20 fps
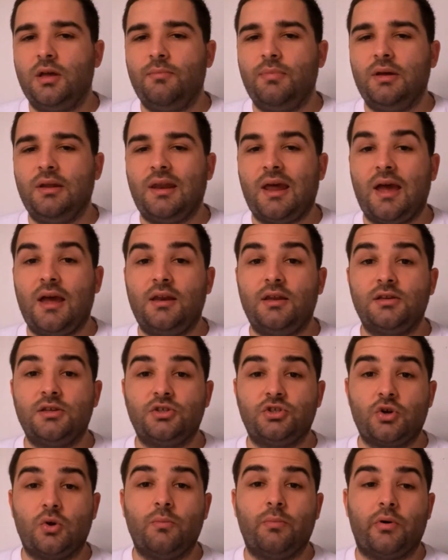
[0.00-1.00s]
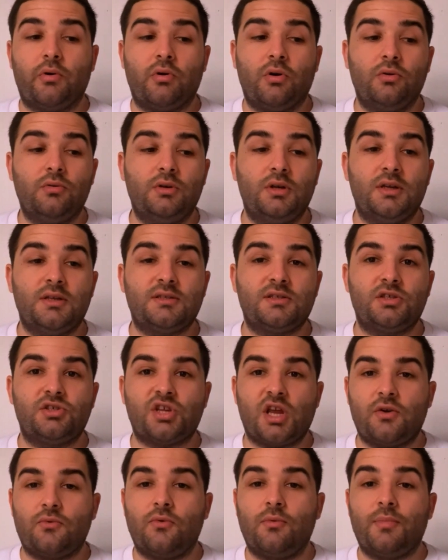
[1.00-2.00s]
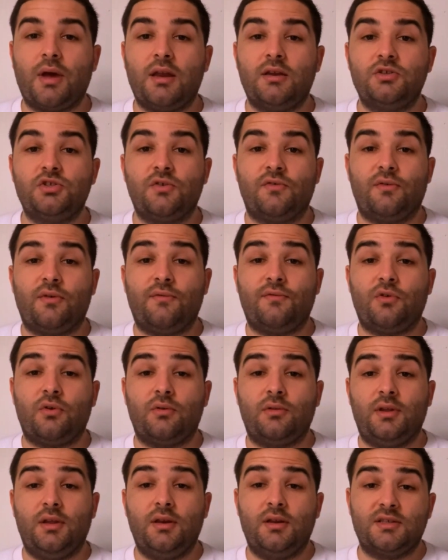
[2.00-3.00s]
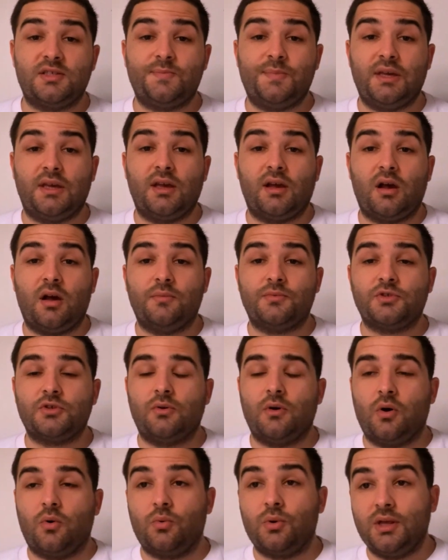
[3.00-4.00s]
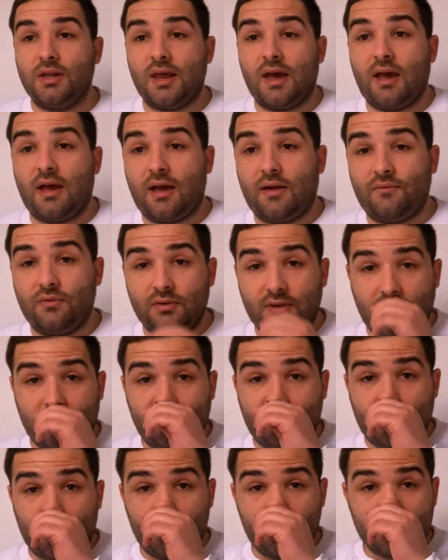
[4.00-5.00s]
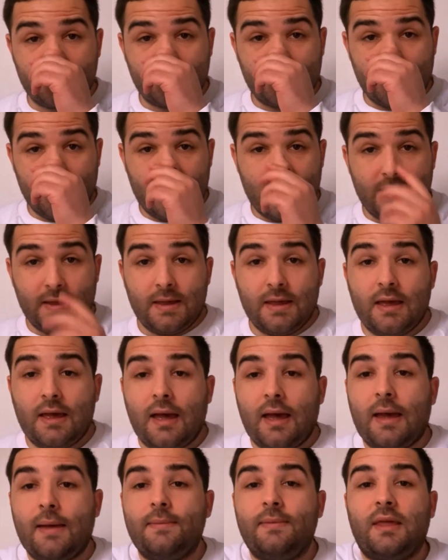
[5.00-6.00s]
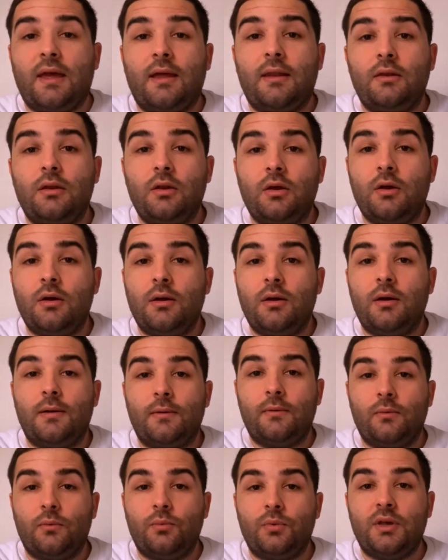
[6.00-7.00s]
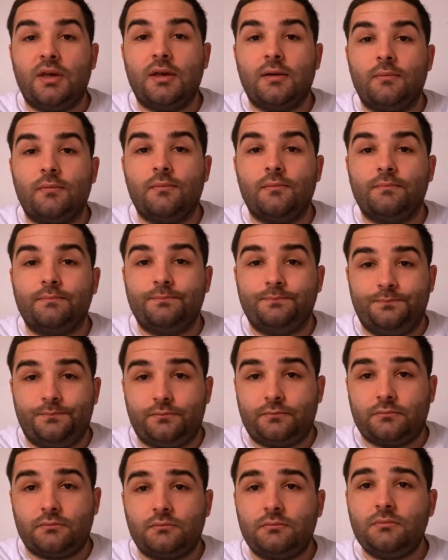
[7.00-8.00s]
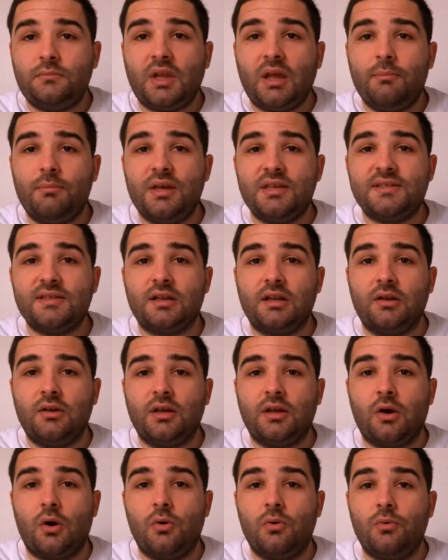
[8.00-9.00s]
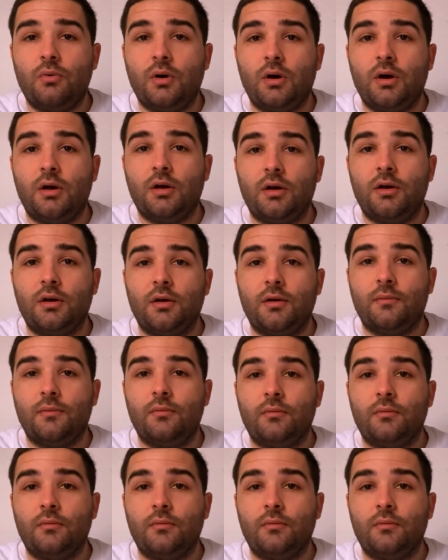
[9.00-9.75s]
bit, and it's Joe Barone, is the general manager from Fiorentina, speaking up. So I'll read everything first, and then we can basically go